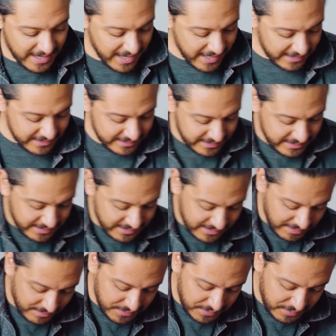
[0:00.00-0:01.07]
and
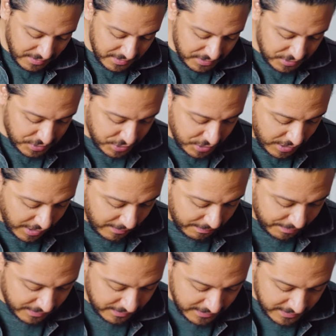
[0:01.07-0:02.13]
I'm just going to
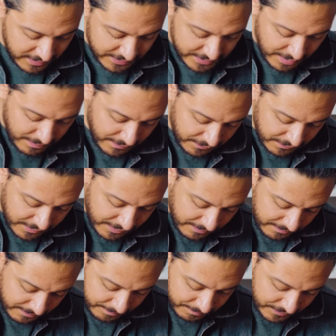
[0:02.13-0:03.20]
chop some of
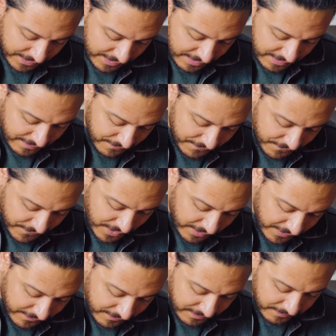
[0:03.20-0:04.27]
them
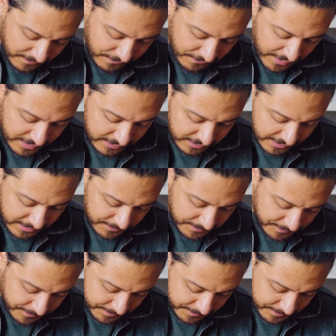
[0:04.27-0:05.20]
very finely.